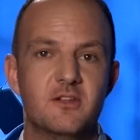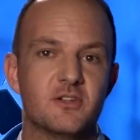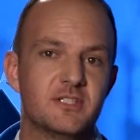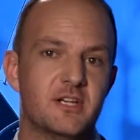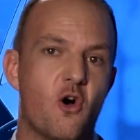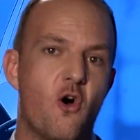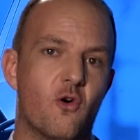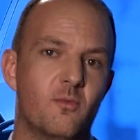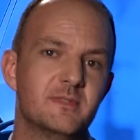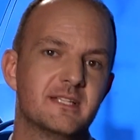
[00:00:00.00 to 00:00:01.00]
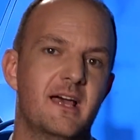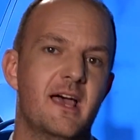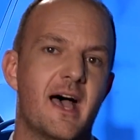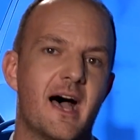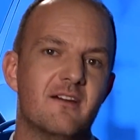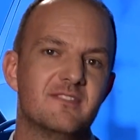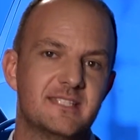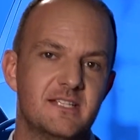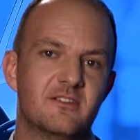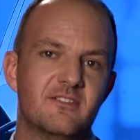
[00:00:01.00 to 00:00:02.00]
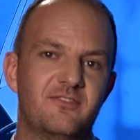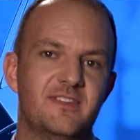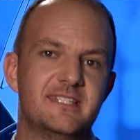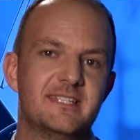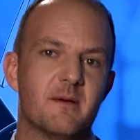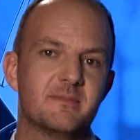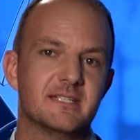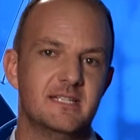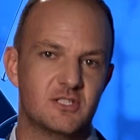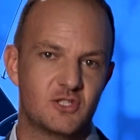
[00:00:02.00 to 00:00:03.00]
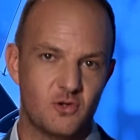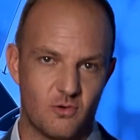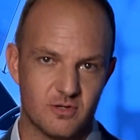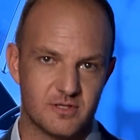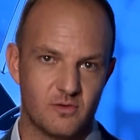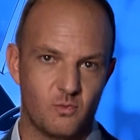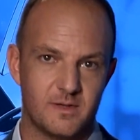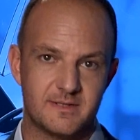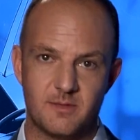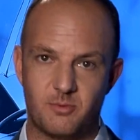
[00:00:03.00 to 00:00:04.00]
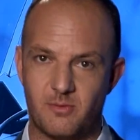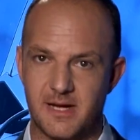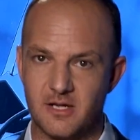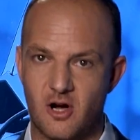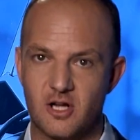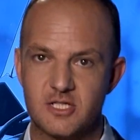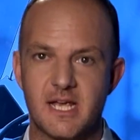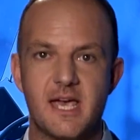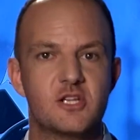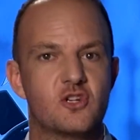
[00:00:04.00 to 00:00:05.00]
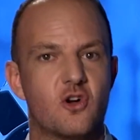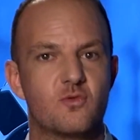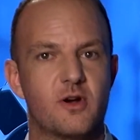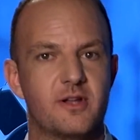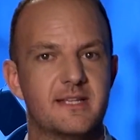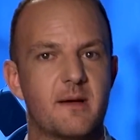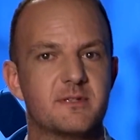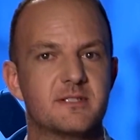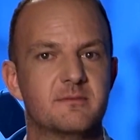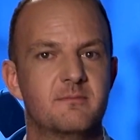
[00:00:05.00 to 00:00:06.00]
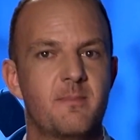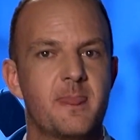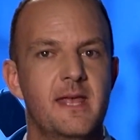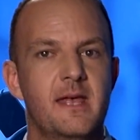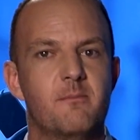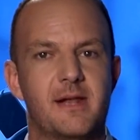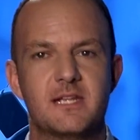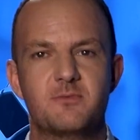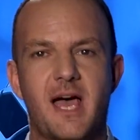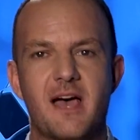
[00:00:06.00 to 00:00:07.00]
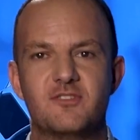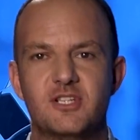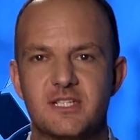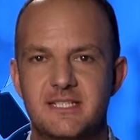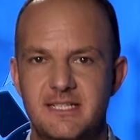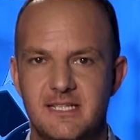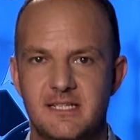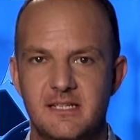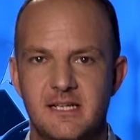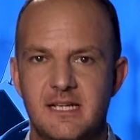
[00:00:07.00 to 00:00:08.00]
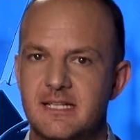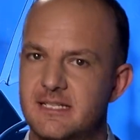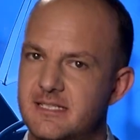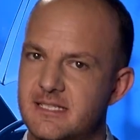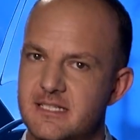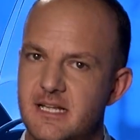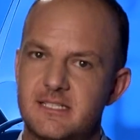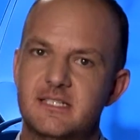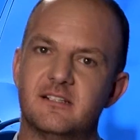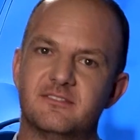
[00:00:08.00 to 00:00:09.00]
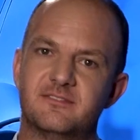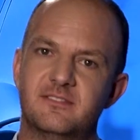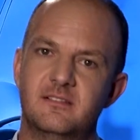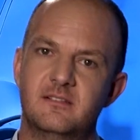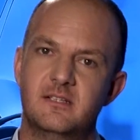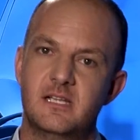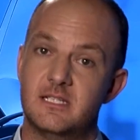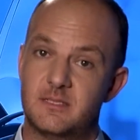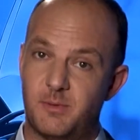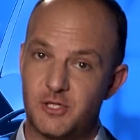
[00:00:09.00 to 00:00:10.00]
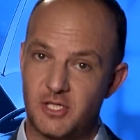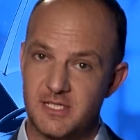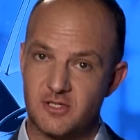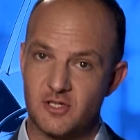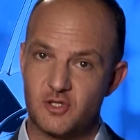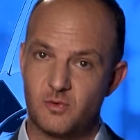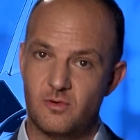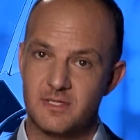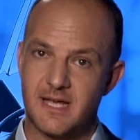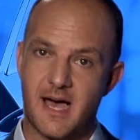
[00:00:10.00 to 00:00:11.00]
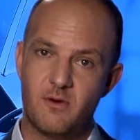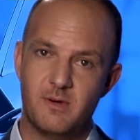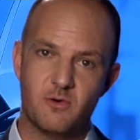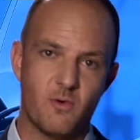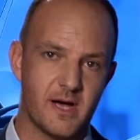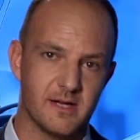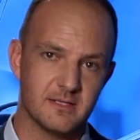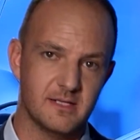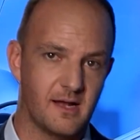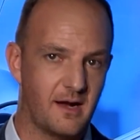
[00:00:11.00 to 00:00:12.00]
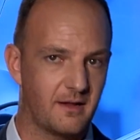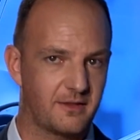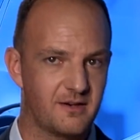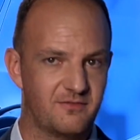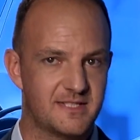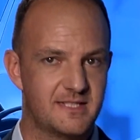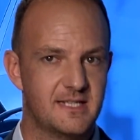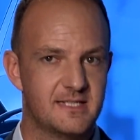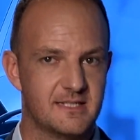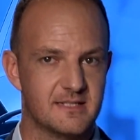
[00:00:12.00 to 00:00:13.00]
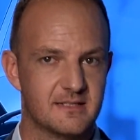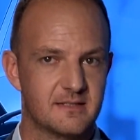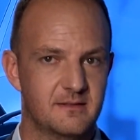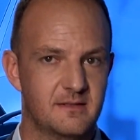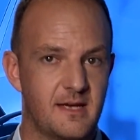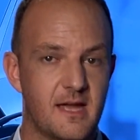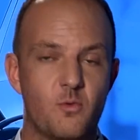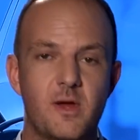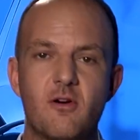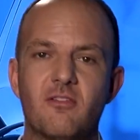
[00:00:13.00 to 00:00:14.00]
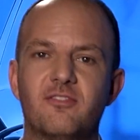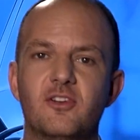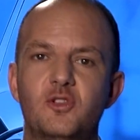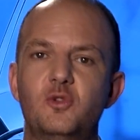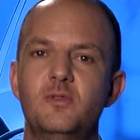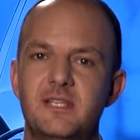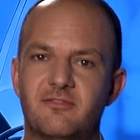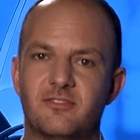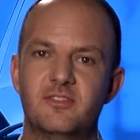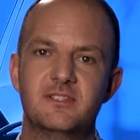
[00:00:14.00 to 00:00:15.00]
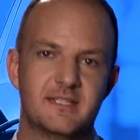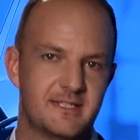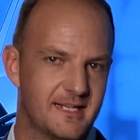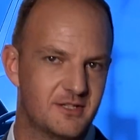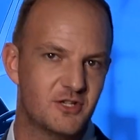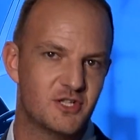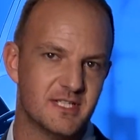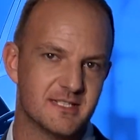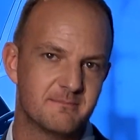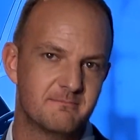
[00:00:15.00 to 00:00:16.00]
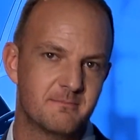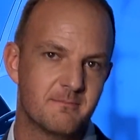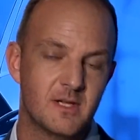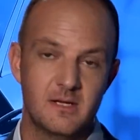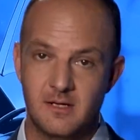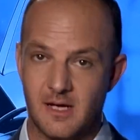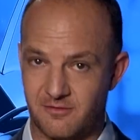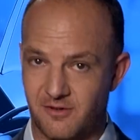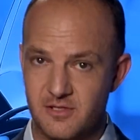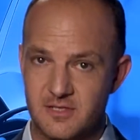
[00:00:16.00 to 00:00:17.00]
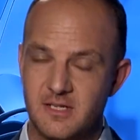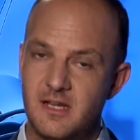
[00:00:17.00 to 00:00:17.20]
nursing homes have single feed taps installed with separate hot and cold water taps. But as we have just seen, this is not enough. Specialist controls are required in healthcare facilities, and we offer two different technologies. At first,